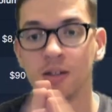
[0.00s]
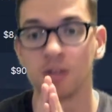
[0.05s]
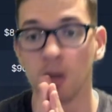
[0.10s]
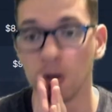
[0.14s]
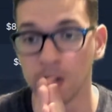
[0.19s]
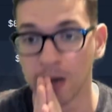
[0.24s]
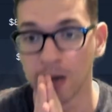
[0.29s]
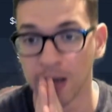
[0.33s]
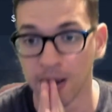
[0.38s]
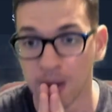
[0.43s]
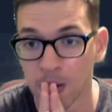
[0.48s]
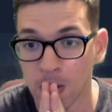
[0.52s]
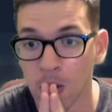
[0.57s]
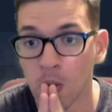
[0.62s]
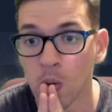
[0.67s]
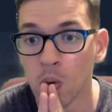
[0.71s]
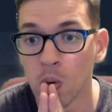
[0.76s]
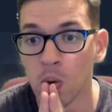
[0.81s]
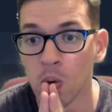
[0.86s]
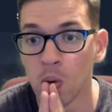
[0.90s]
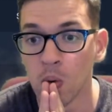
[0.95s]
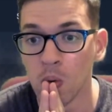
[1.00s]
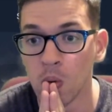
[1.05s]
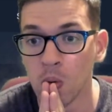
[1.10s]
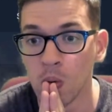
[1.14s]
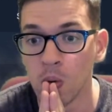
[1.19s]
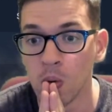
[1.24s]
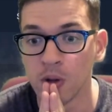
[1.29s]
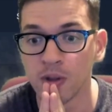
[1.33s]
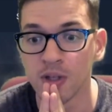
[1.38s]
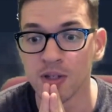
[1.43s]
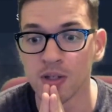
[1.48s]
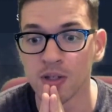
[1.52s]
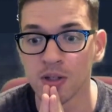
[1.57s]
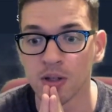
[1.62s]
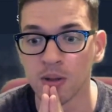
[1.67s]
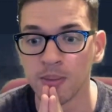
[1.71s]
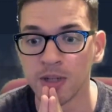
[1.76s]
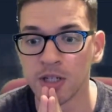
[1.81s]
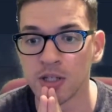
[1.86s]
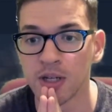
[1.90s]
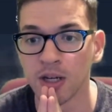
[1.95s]
Okay, woo, this is going to be
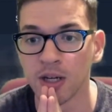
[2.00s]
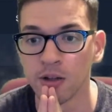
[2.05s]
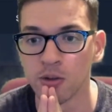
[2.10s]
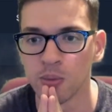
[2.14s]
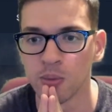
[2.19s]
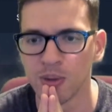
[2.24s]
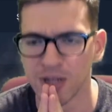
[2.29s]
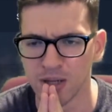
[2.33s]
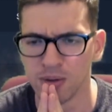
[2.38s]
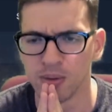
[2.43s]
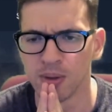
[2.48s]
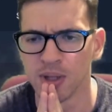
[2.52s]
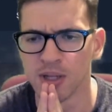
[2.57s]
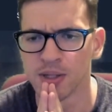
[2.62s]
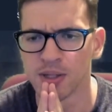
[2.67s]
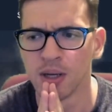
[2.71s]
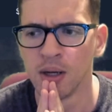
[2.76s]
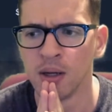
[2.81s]
a challenge. We can do this.